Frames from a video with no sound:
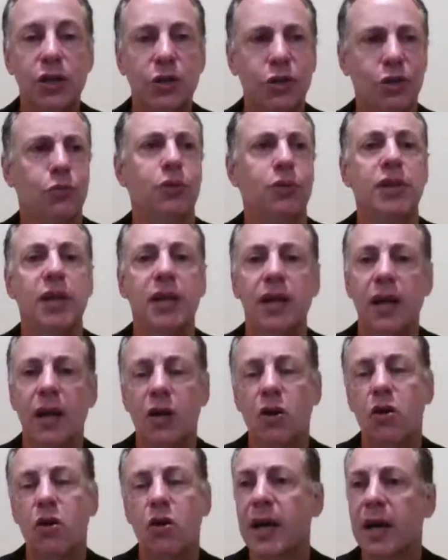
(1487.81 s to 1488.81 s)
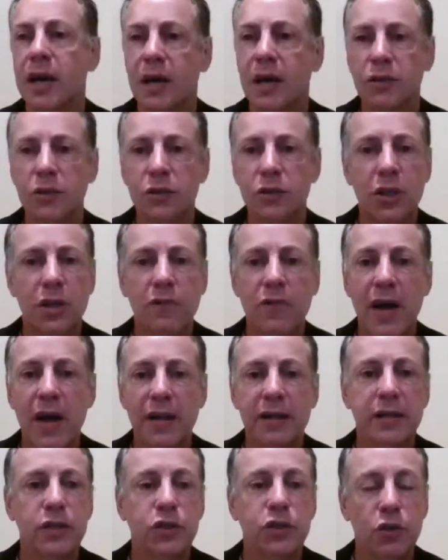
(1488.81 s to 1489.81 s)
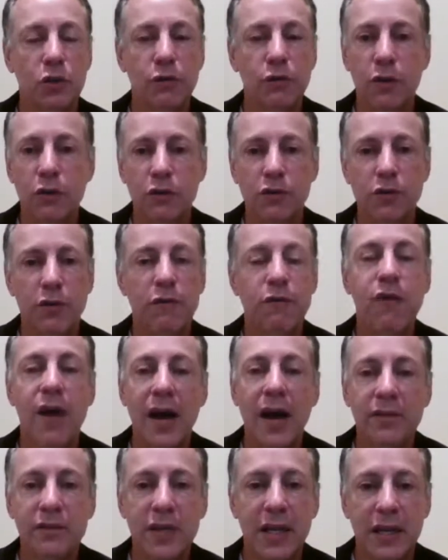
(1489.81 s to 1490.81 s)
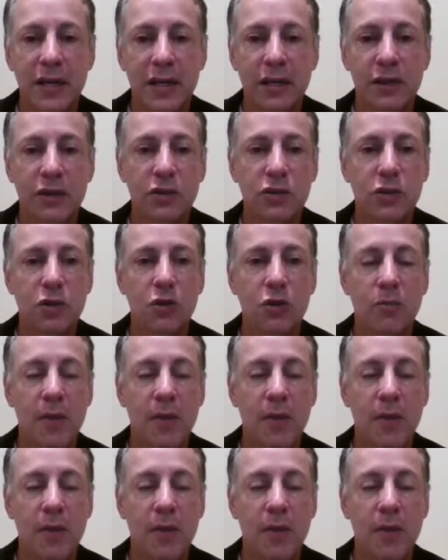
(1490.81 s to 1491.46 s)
You would think like, oh my God, you should have had digital phones from 5-10 years ago.